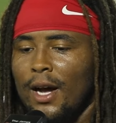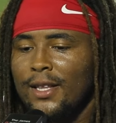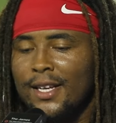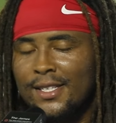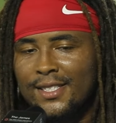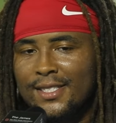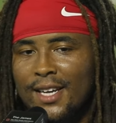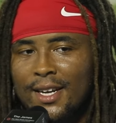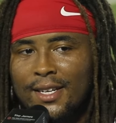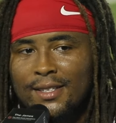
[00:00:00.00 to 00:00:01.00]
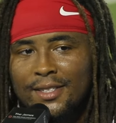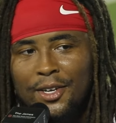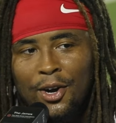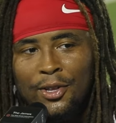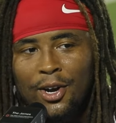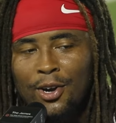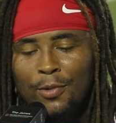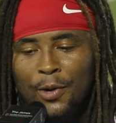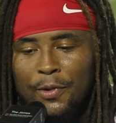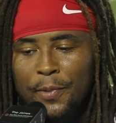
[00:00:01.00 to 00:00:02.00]
I think it's exciting, you know, all the hard
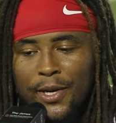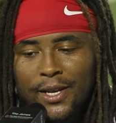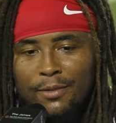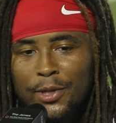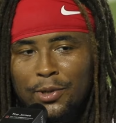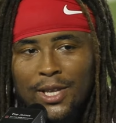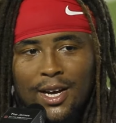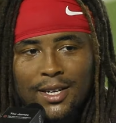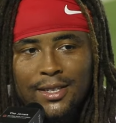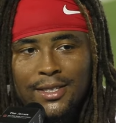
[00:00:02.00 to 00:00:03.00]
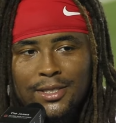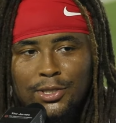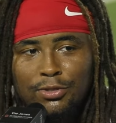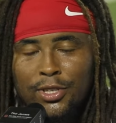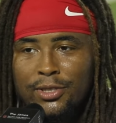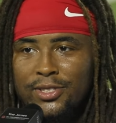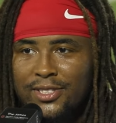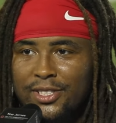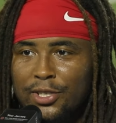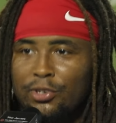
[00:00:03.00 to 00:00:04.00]
work we put in. We do a lot of drills
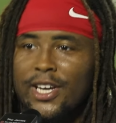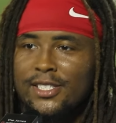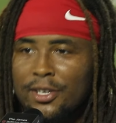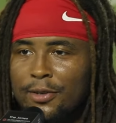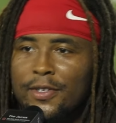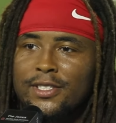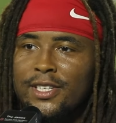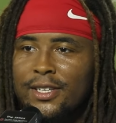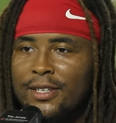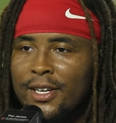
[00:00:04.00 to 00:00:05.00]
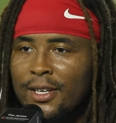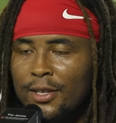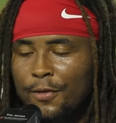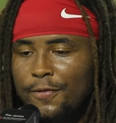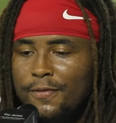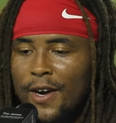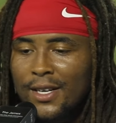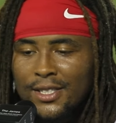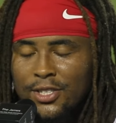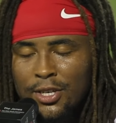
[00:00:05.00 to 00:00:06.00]
to create turnovers, and they're
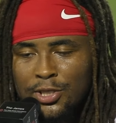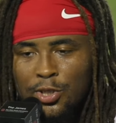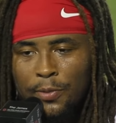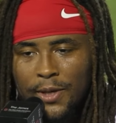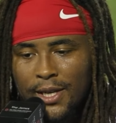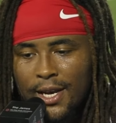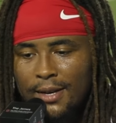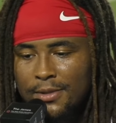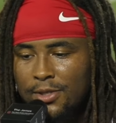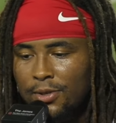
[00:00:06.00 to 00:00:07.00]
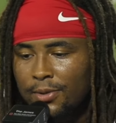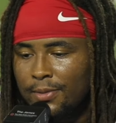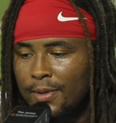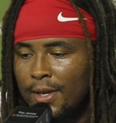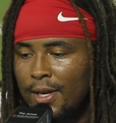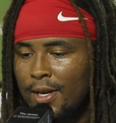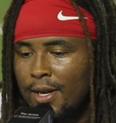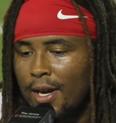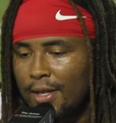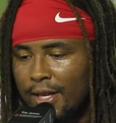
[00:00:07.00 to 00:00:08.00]
finally starting to show up in the game. So
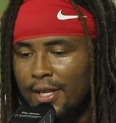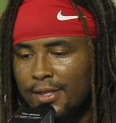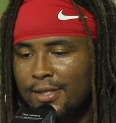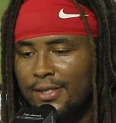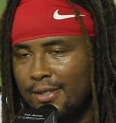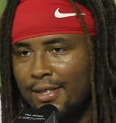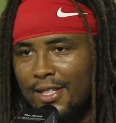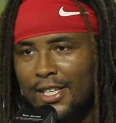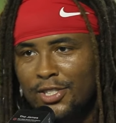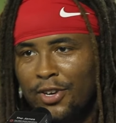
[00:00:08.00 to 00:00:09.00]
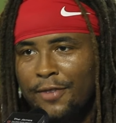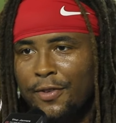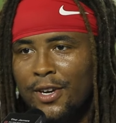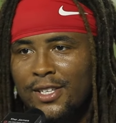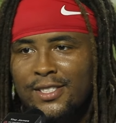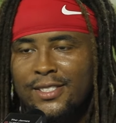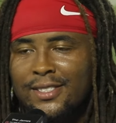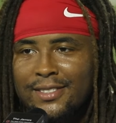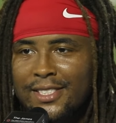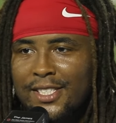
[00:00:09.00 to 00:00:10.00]
I think it's great for us
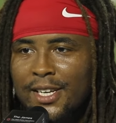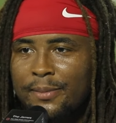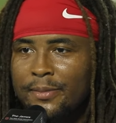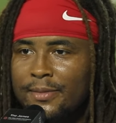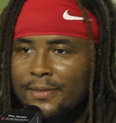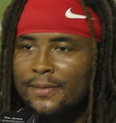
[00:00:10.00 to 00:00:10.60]
and the team.